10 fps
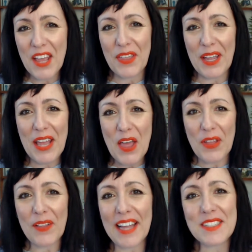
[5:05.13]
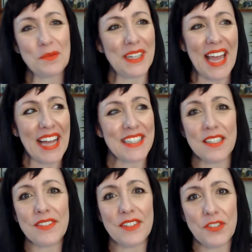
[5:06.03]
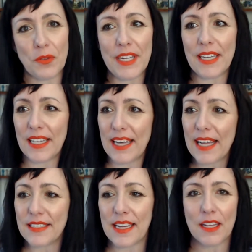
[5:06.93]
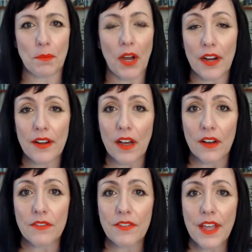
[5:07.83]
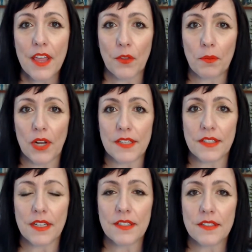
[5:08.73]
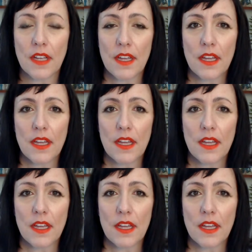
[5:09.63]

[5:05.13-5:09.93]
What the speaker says: They like to be active and doing and connecting and part of the process.